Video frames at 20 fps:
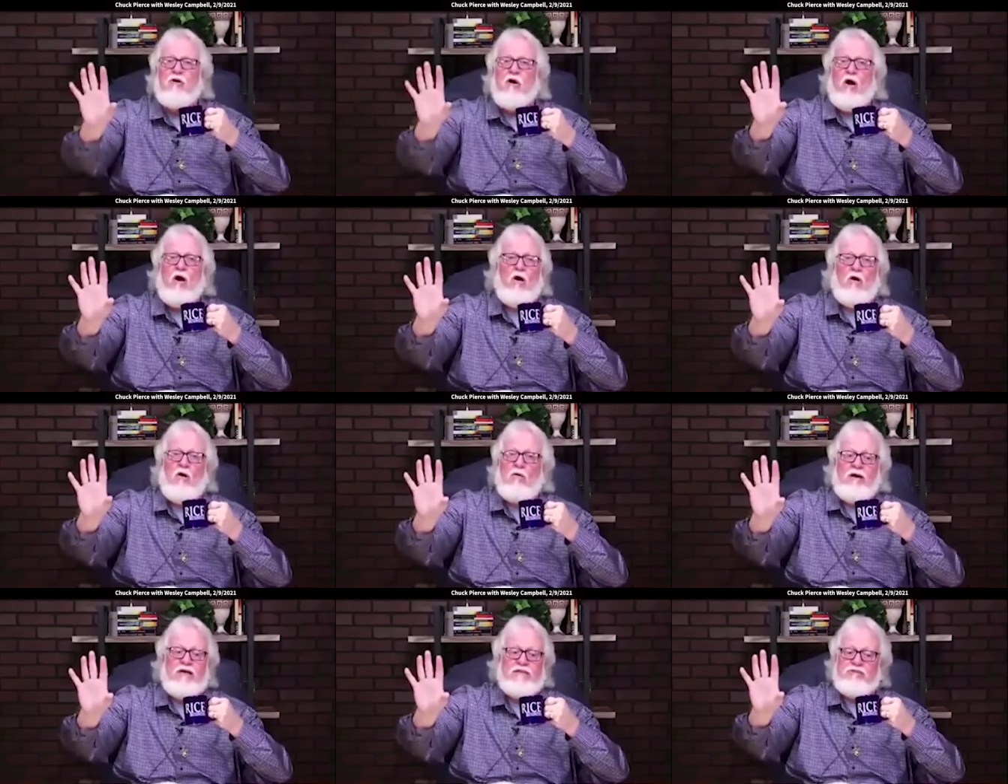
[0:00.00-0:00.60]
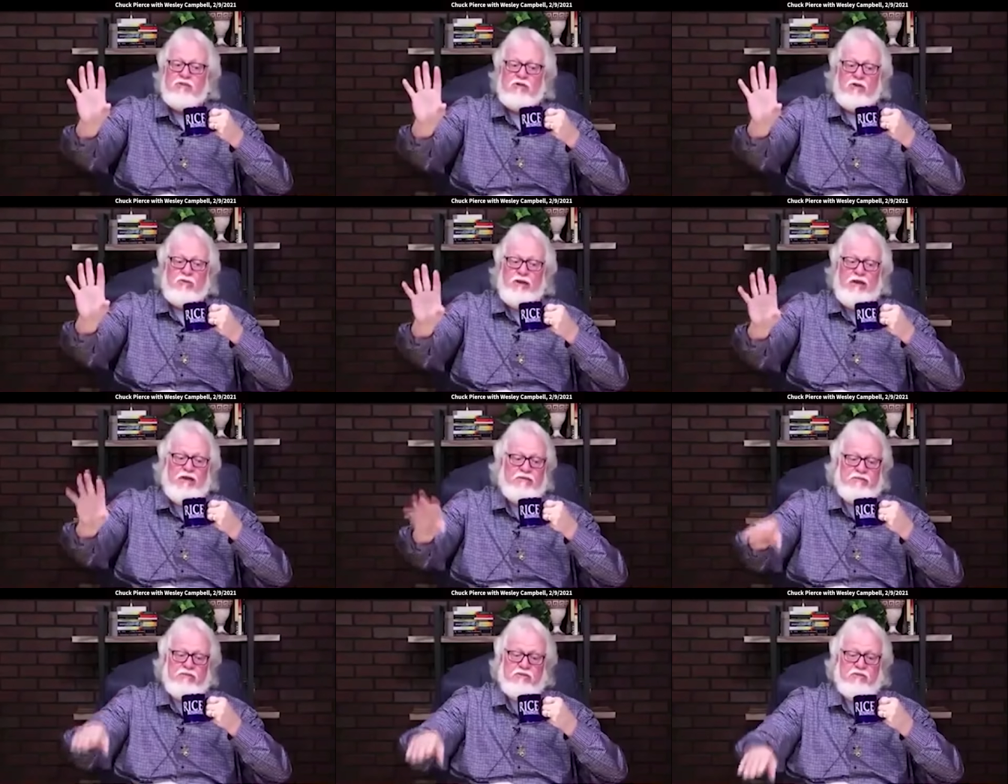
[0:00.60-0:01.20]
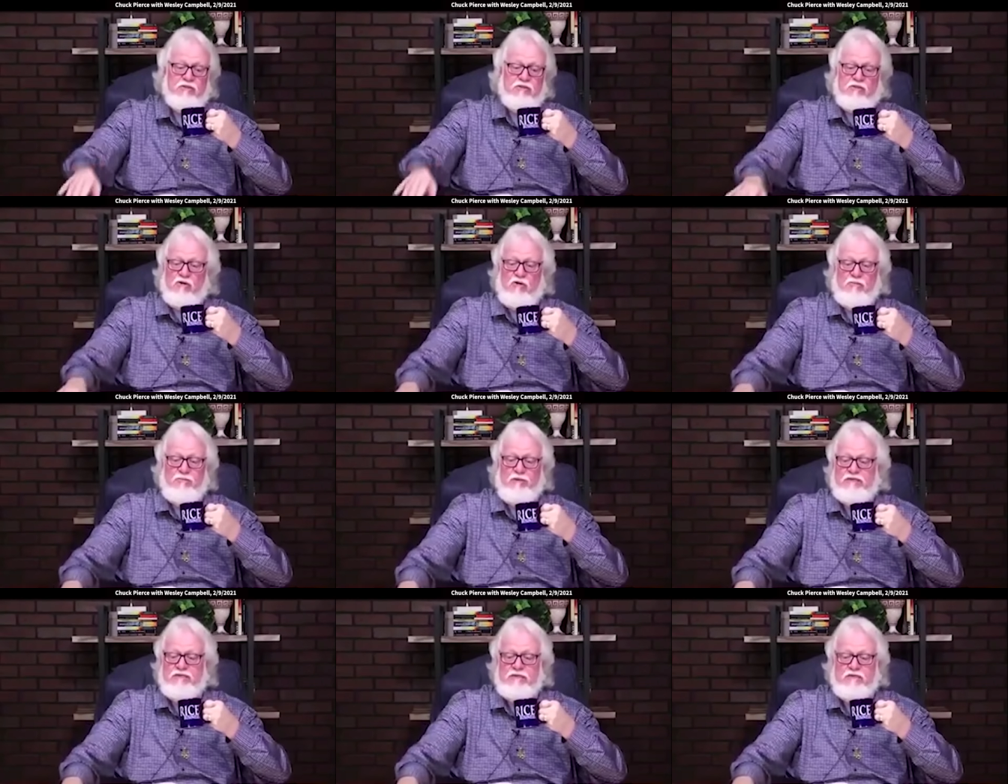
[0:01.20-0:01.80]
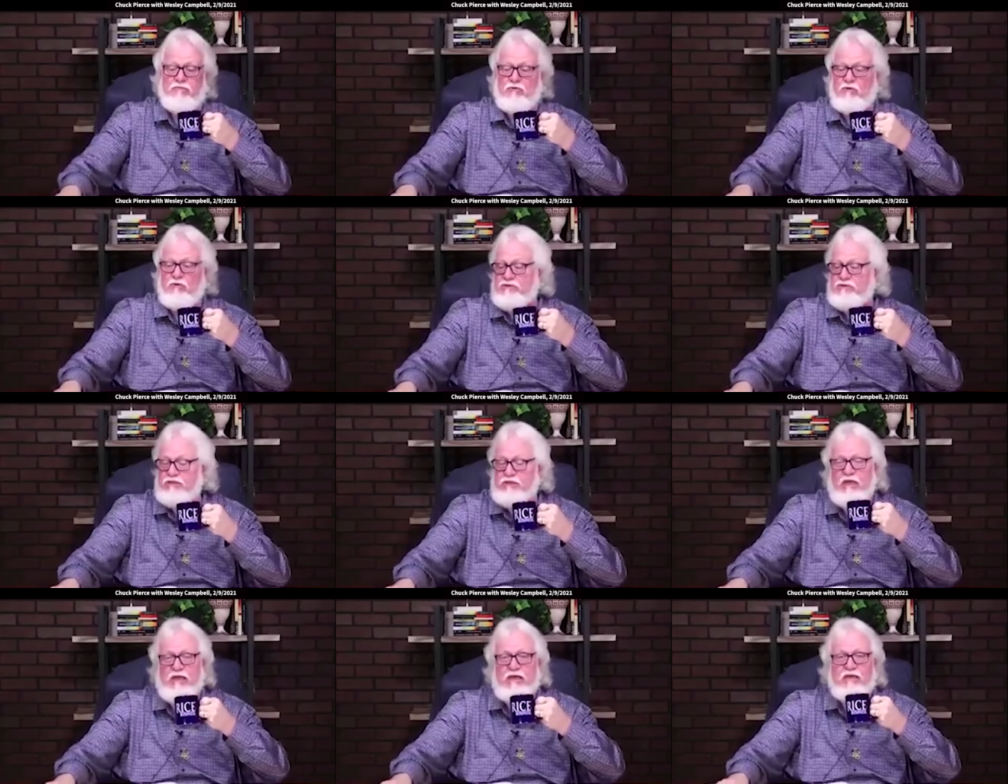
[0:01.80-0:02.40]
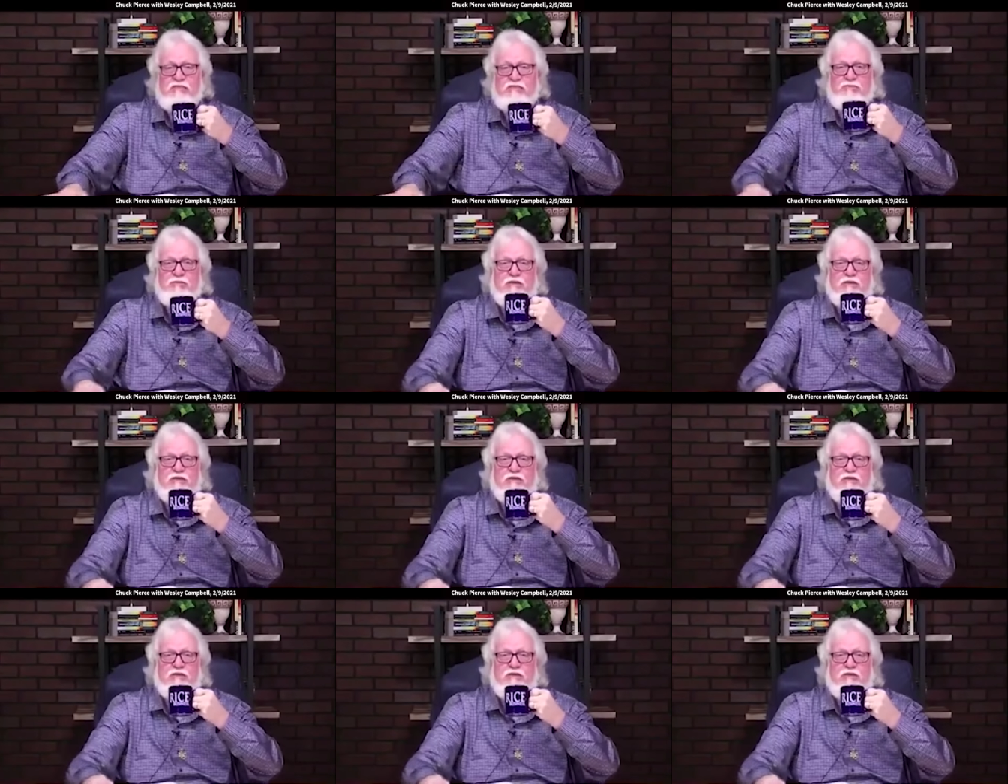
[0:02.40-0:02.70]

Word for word: her home. I took her back to the dorm. I did what she asked